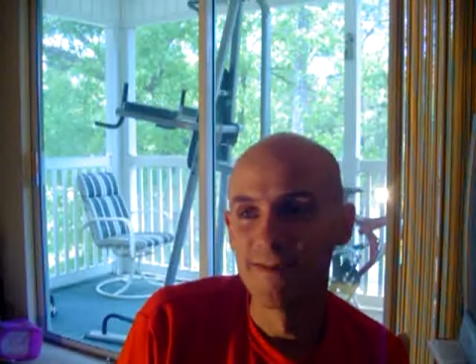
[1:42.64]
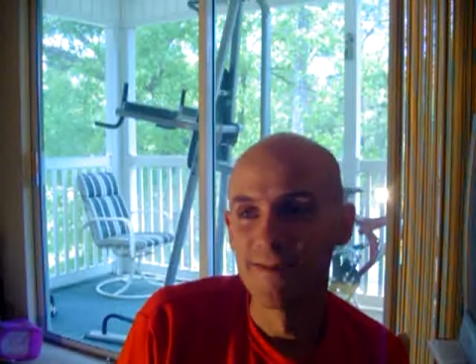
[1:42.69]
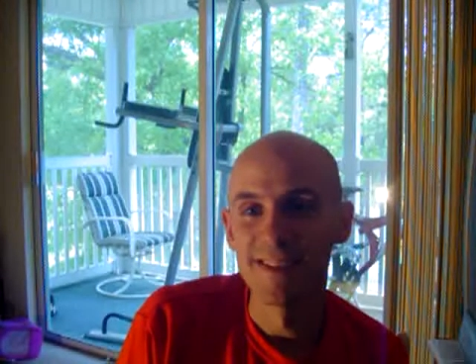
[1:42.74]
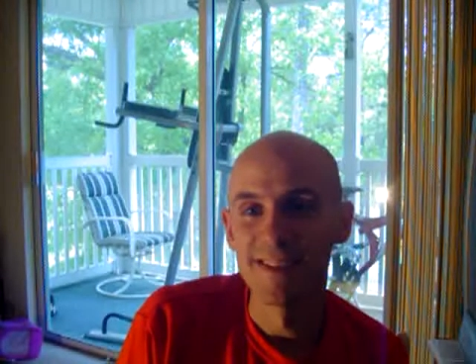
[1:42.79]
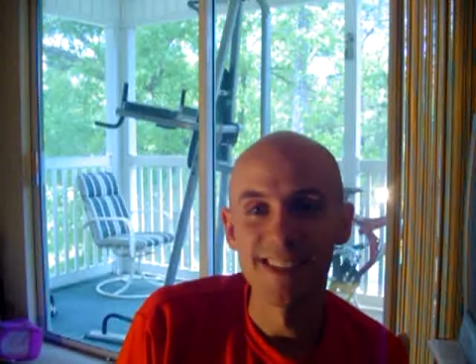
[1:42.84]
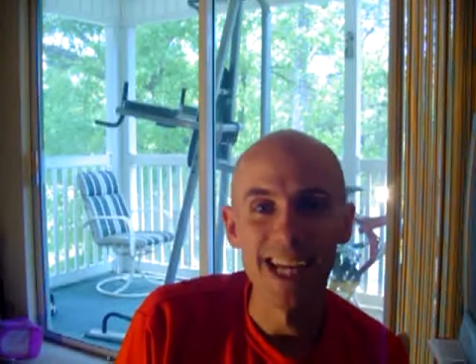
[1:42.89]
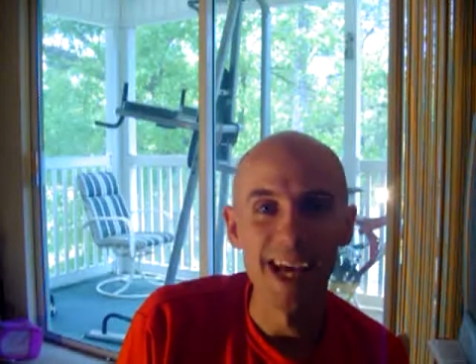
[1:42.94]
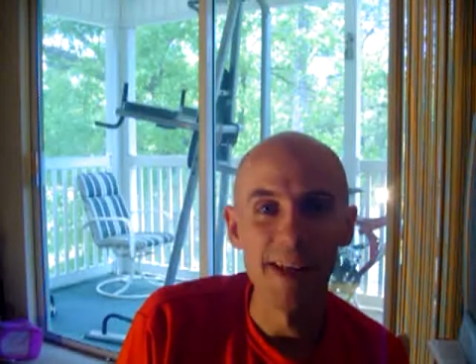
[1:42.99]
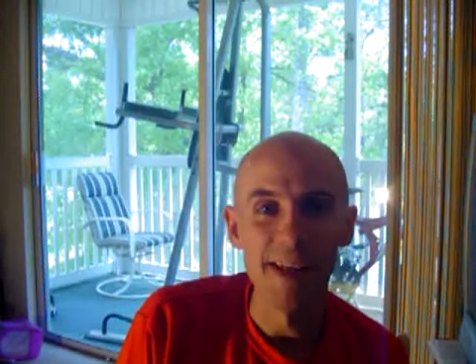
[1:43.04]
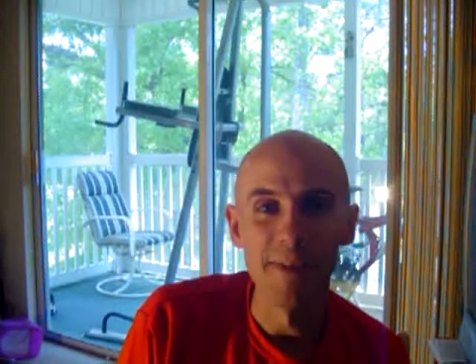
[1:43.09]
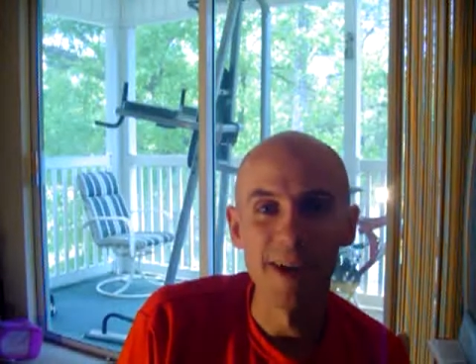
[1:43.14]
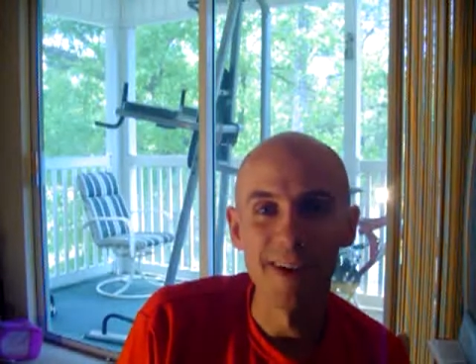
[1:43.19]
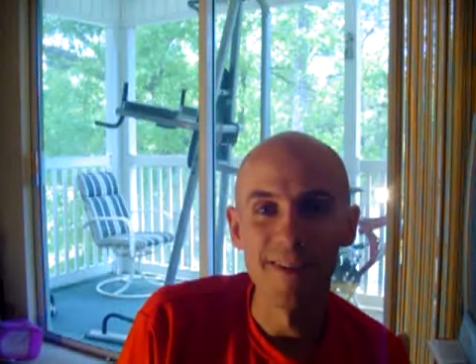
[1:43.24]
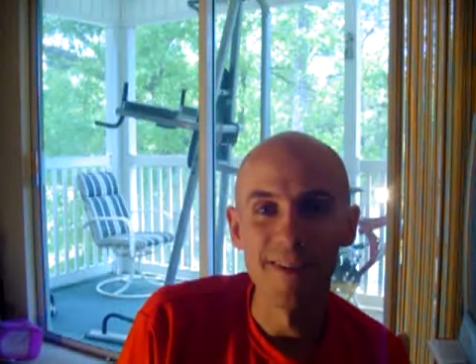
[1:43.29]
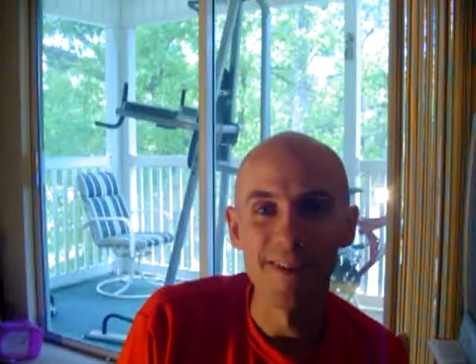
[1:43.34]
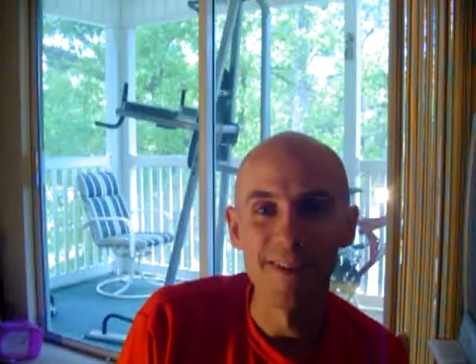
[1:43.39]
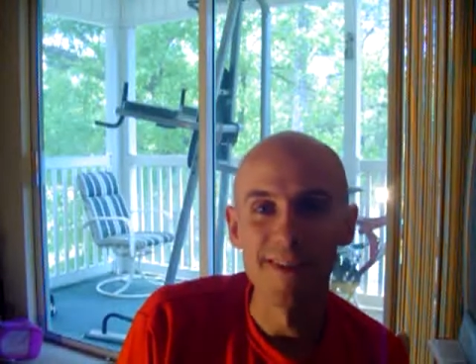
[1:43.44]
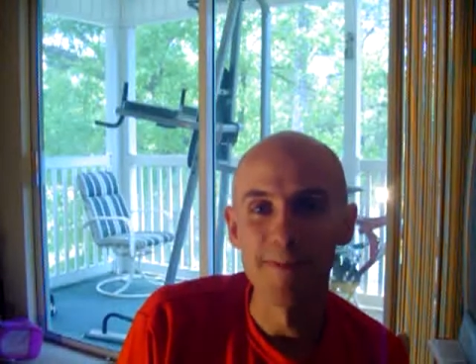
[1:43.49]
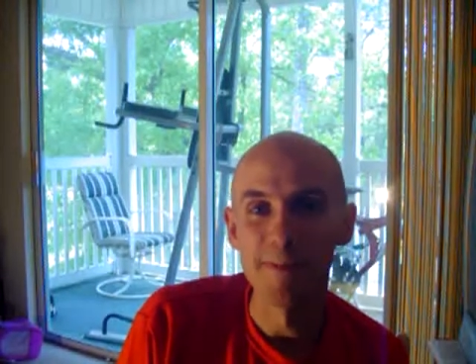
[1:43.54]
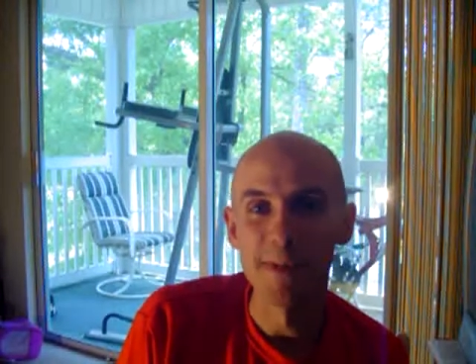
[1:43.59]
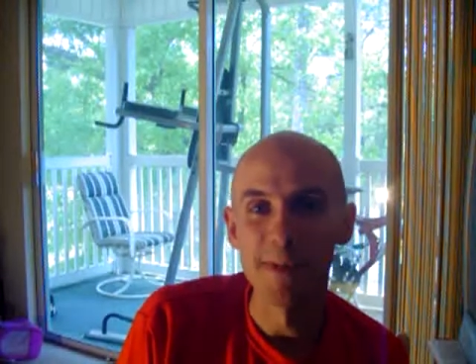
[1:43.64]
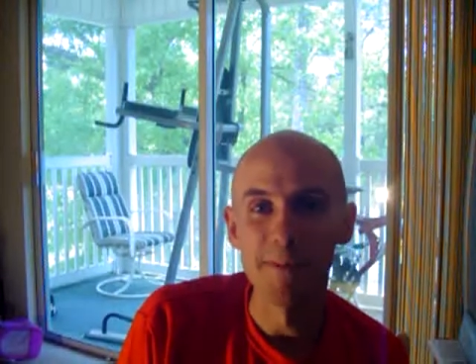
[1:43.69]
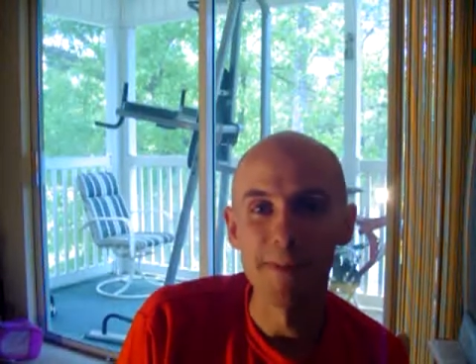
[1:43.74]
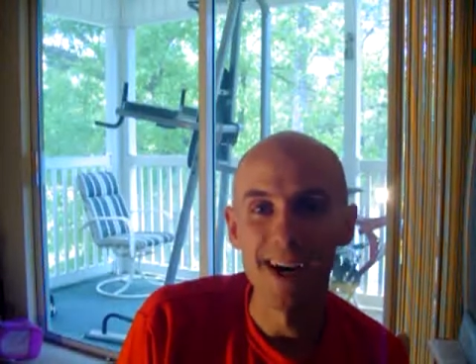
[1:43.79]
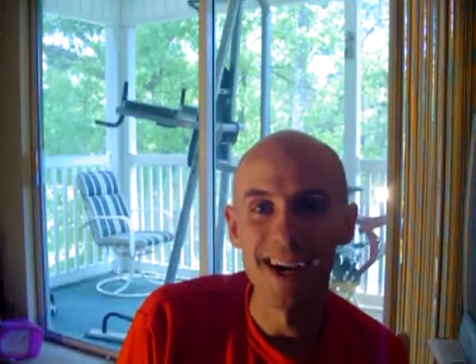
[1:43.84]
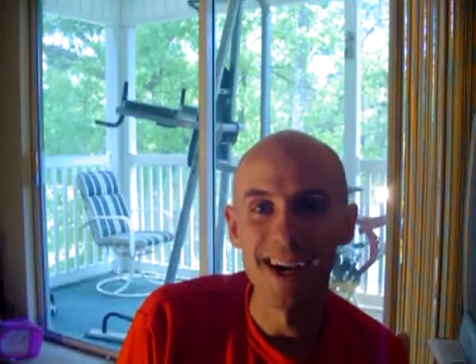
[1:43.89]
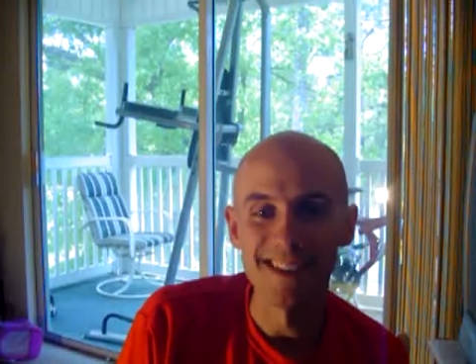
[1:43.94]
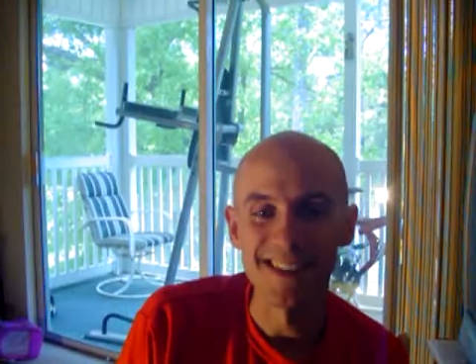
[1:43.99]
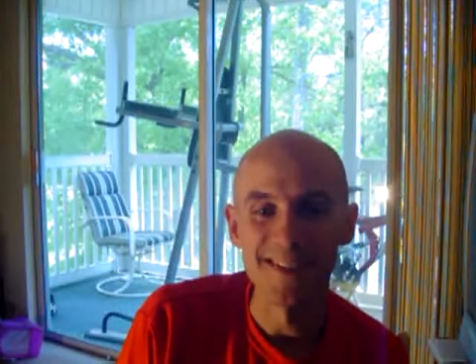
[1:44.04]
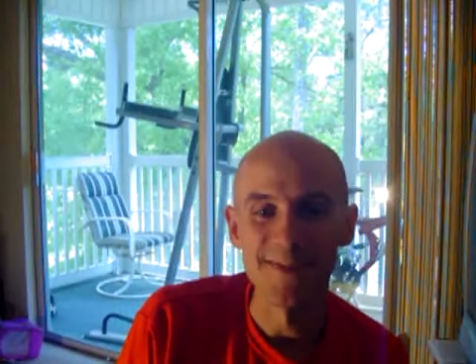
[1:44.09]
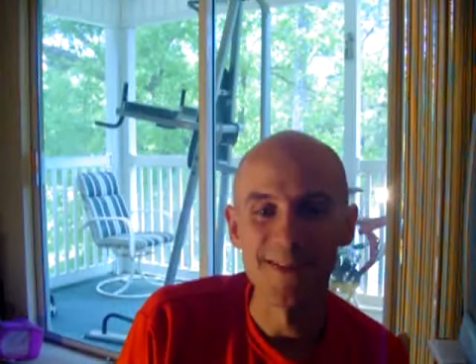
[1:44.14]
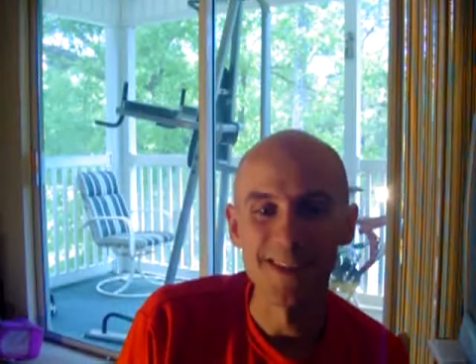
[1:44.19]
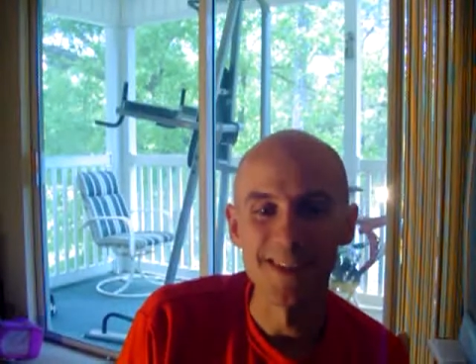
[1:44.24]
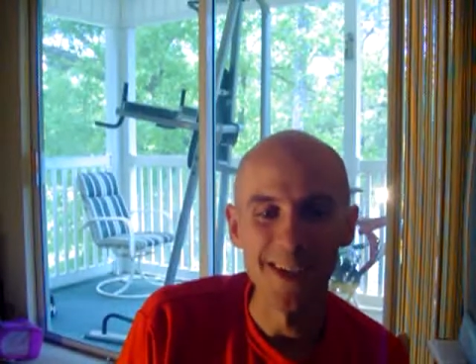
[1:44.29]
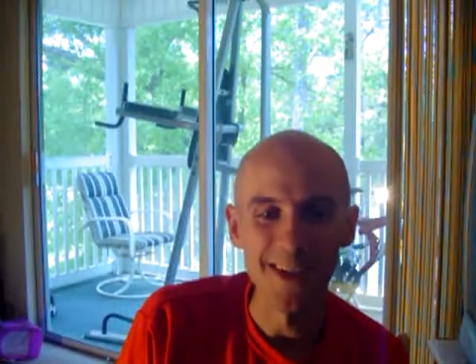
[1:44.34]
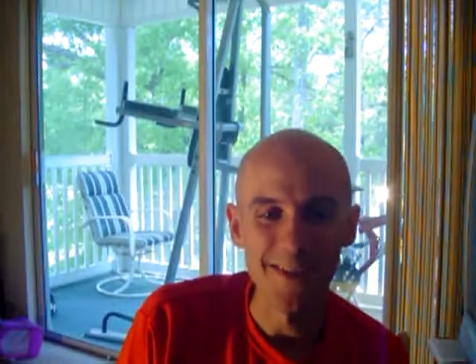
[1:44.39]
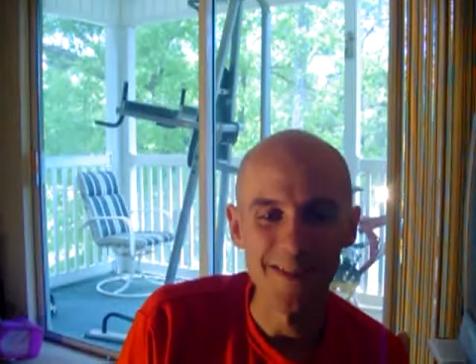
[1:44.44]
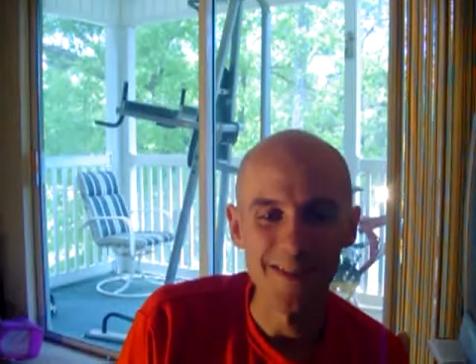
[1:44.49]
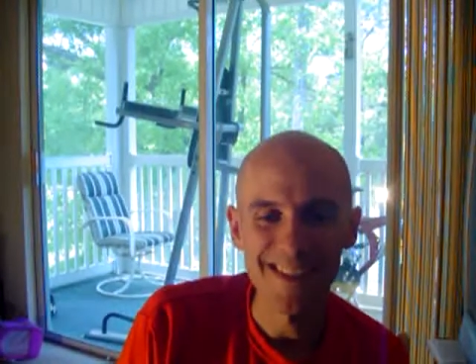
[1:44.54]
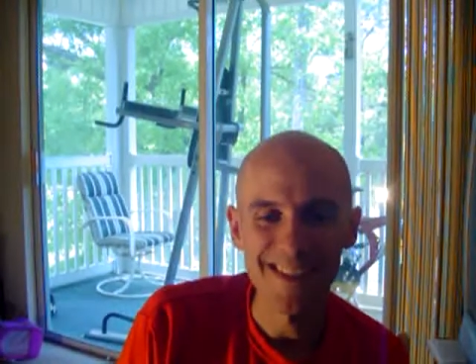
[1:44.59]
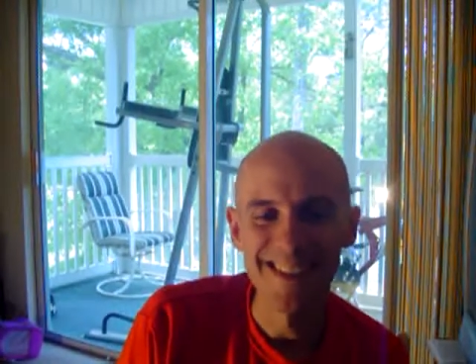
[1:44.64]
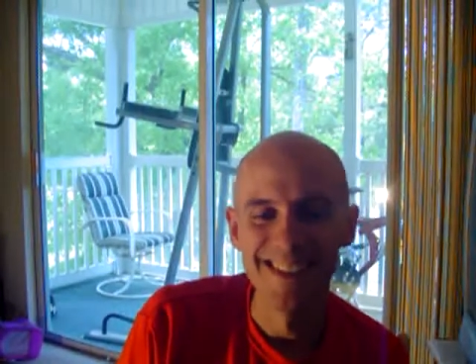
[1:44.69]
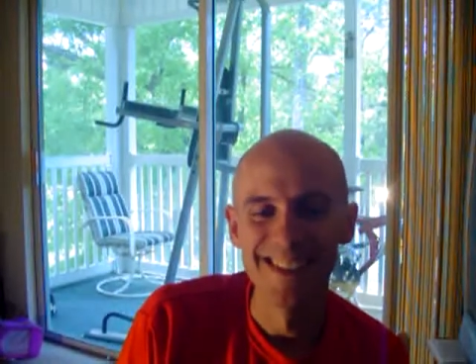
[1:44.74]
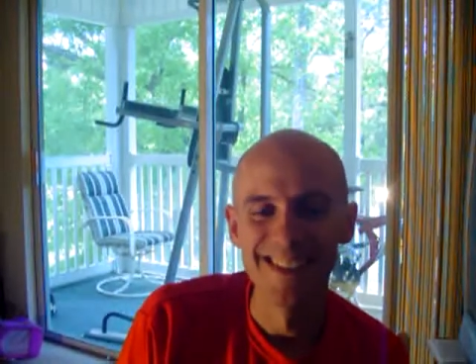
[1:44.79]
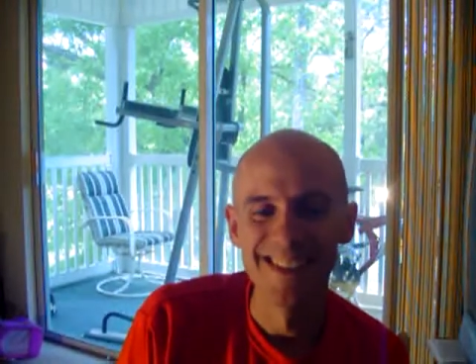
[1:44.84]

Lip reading: Stand by for B positive joke.